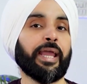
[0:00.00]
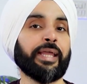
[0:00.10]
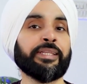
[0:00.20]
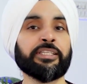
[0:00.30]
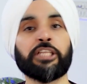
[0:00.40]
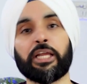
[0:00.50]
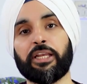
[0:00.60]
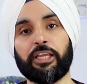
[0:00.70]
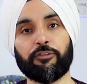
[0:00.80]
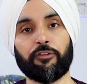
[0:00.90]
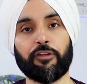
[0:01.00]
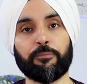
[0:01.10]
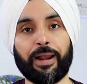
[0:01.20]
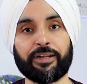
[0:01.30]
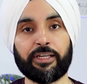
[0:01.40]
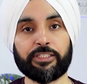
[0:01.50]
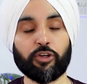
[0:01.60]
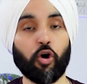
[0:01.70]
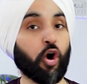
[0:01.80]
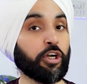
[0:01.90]
In this technique, we will practice
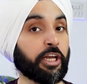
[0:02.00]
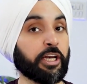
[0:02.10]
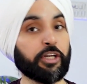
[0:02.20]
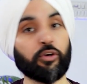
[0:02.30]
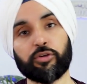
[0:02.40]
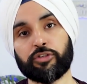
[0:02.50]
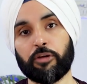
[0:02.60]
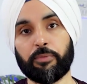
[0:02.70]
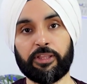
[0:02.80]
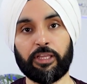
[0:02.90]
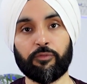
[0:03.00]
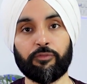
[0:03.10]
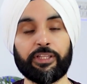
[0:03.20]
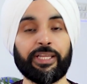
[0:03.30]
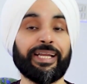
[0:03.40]
alternate nostril breathing with